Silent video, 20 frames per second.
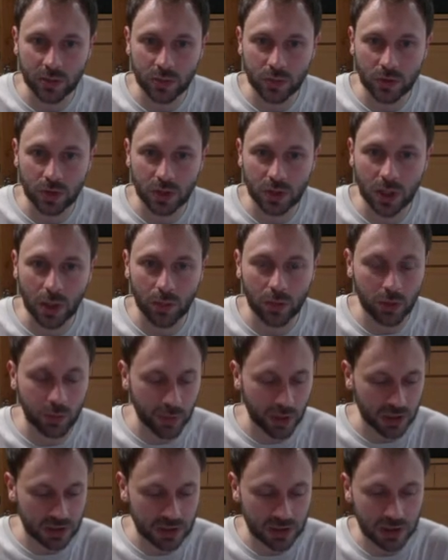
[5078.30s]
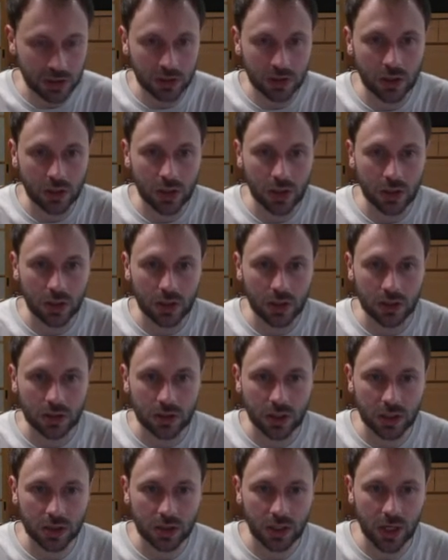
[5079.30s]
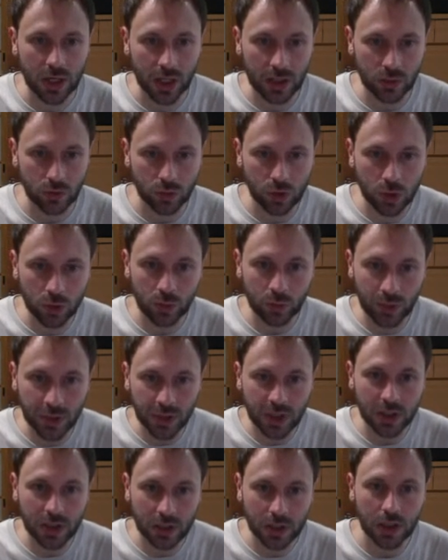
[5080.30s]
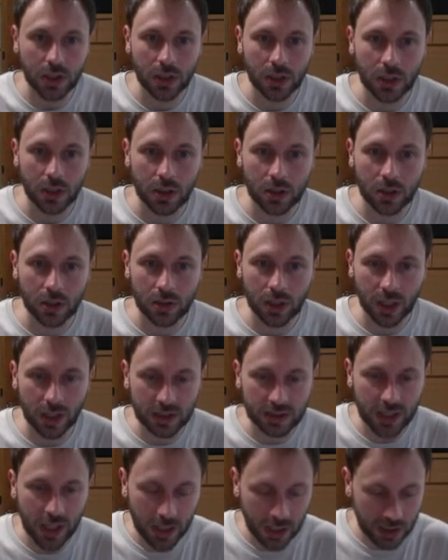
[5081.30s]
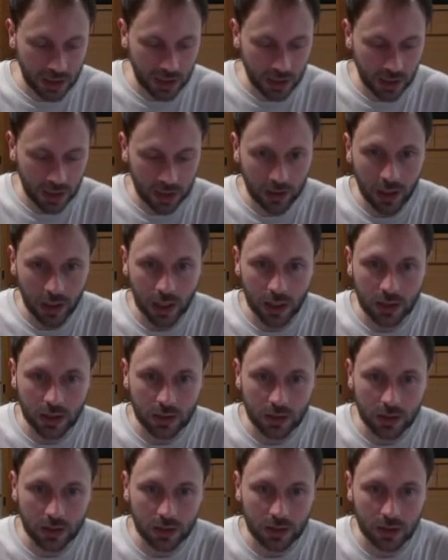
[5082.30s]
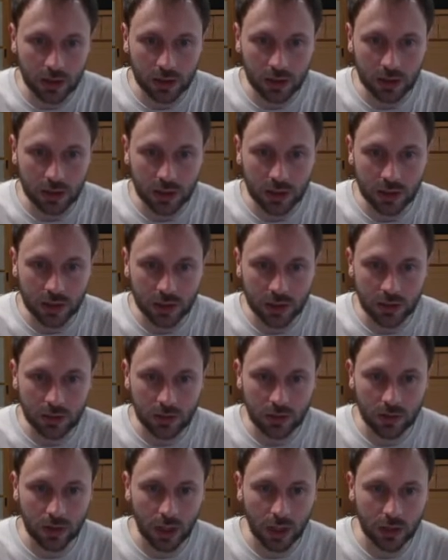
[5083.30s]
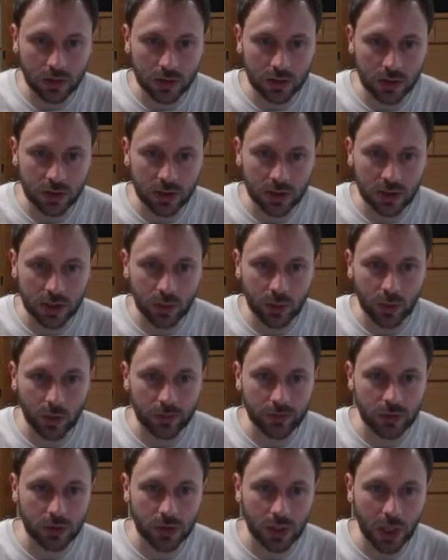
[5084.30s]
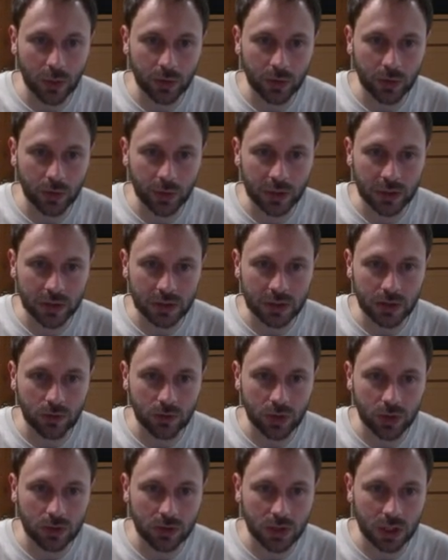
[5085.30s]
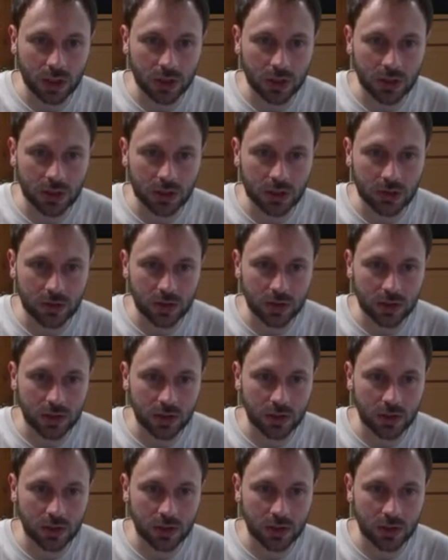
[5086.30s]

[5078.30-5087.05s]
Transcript: Apple Pencil, that the line will be exactly like in the under the tip of your Apple Pencil when you touch the screen,